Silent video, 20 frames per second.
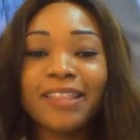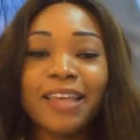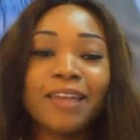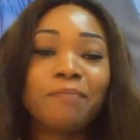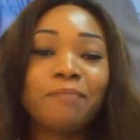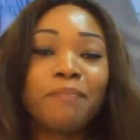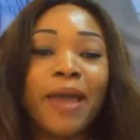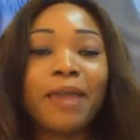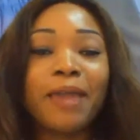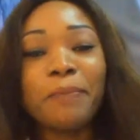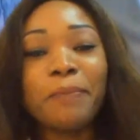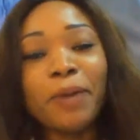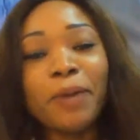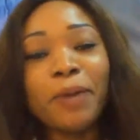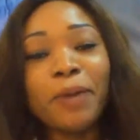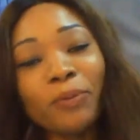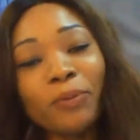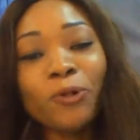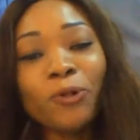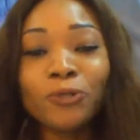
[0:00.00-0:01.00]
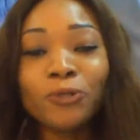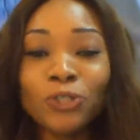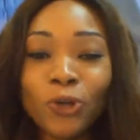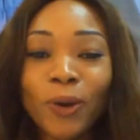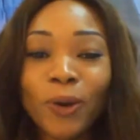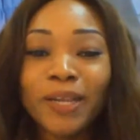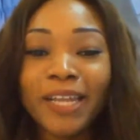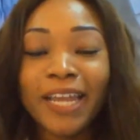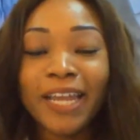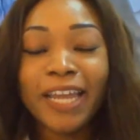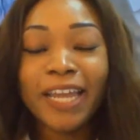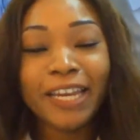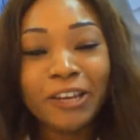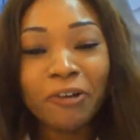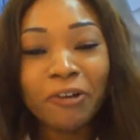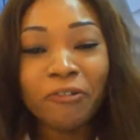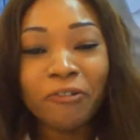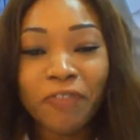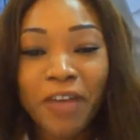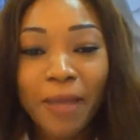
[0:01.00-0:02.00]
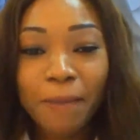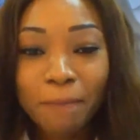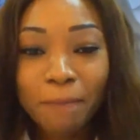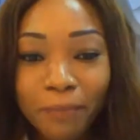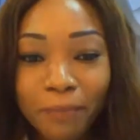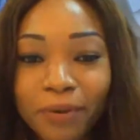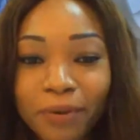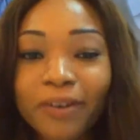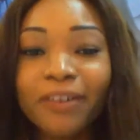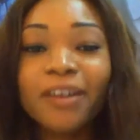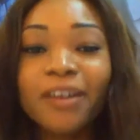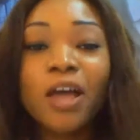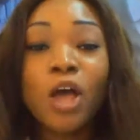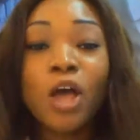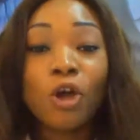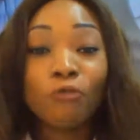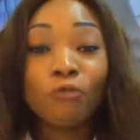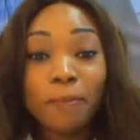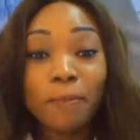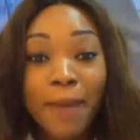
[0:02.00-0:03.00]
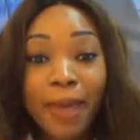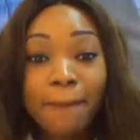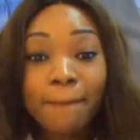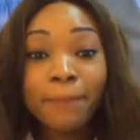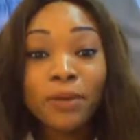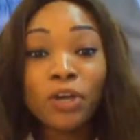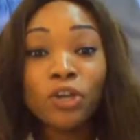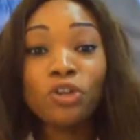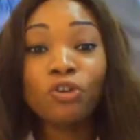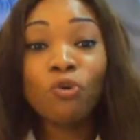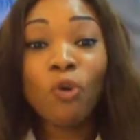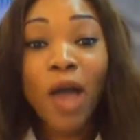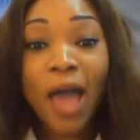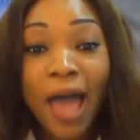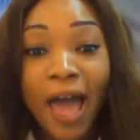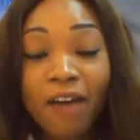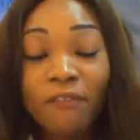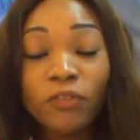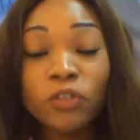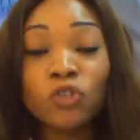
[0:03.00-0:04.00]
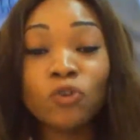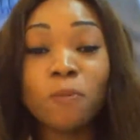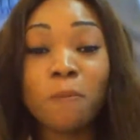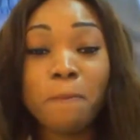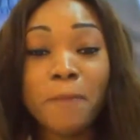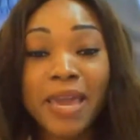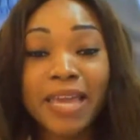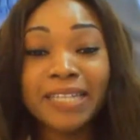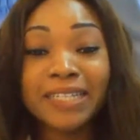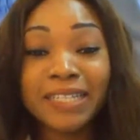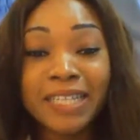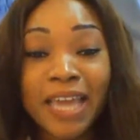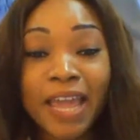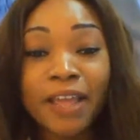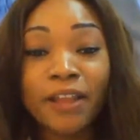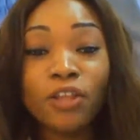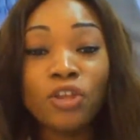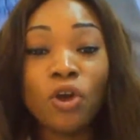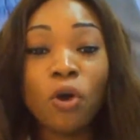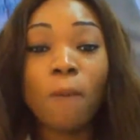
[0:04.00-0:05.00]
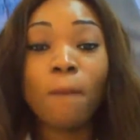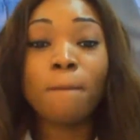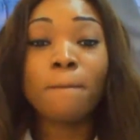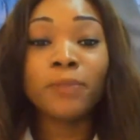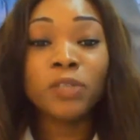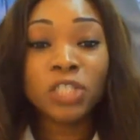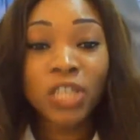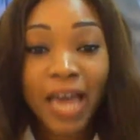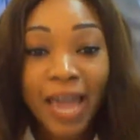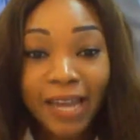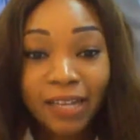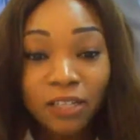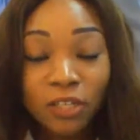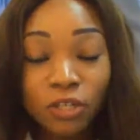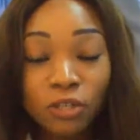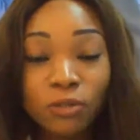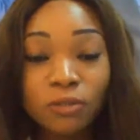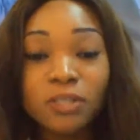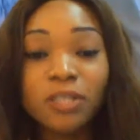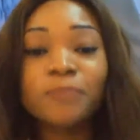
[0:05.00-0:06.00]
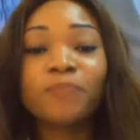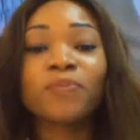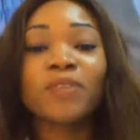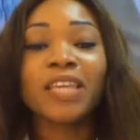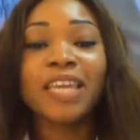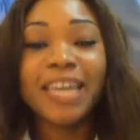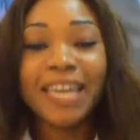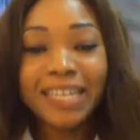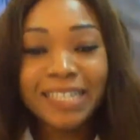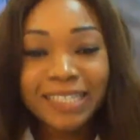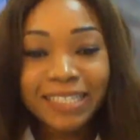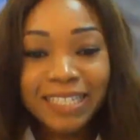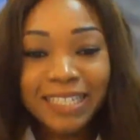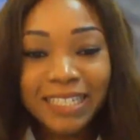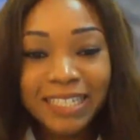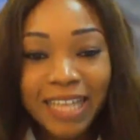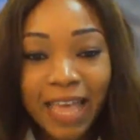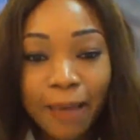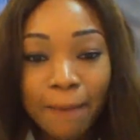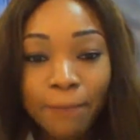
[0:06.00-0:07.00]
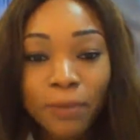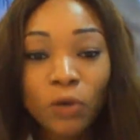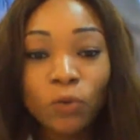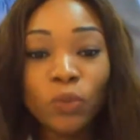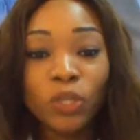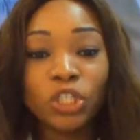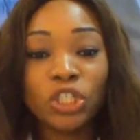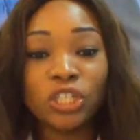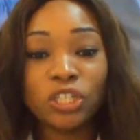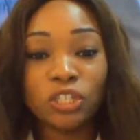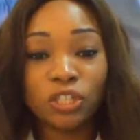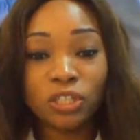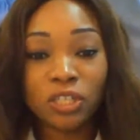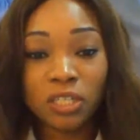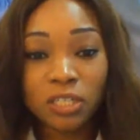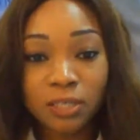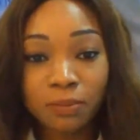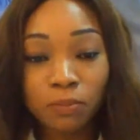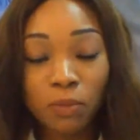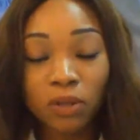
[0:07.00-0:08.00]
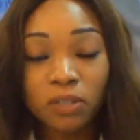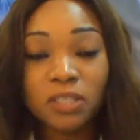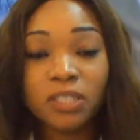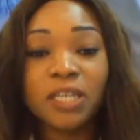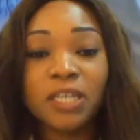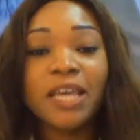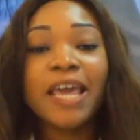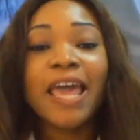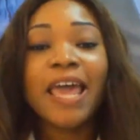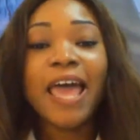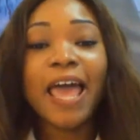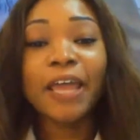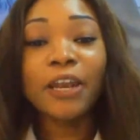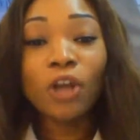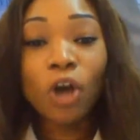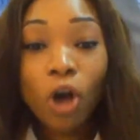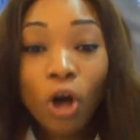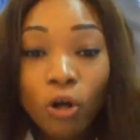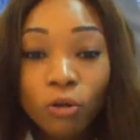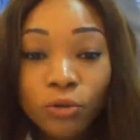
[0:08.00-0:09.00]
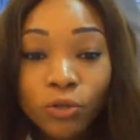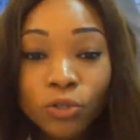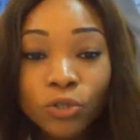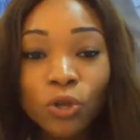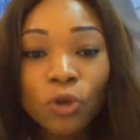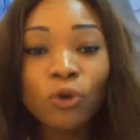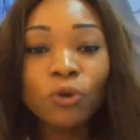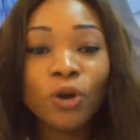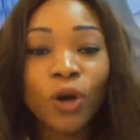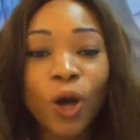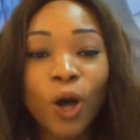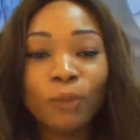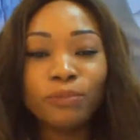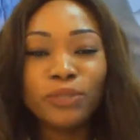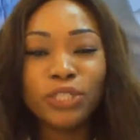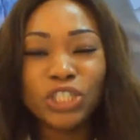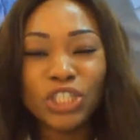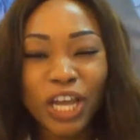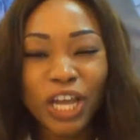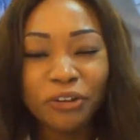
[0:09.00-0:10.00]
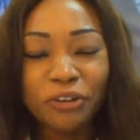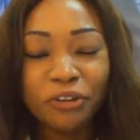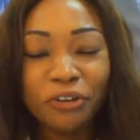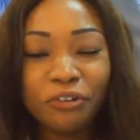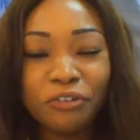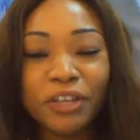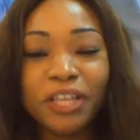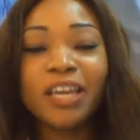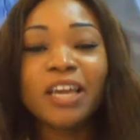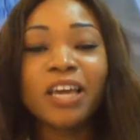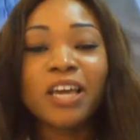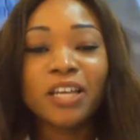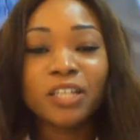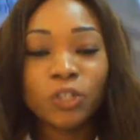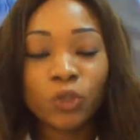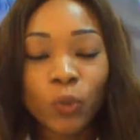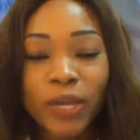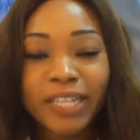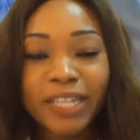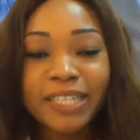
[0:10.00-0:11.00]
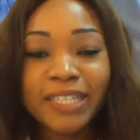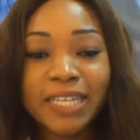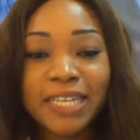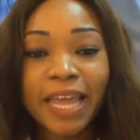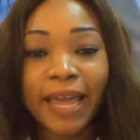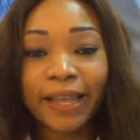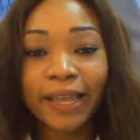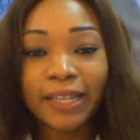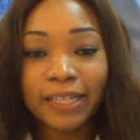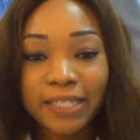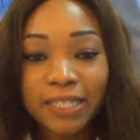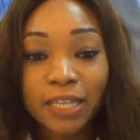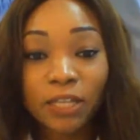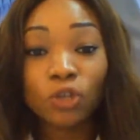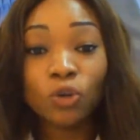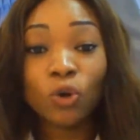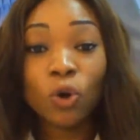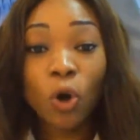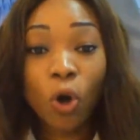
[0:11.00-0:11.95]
Then my people who joined in November, remember you have to maintain your titles in December, which is this month, and also come January 2019.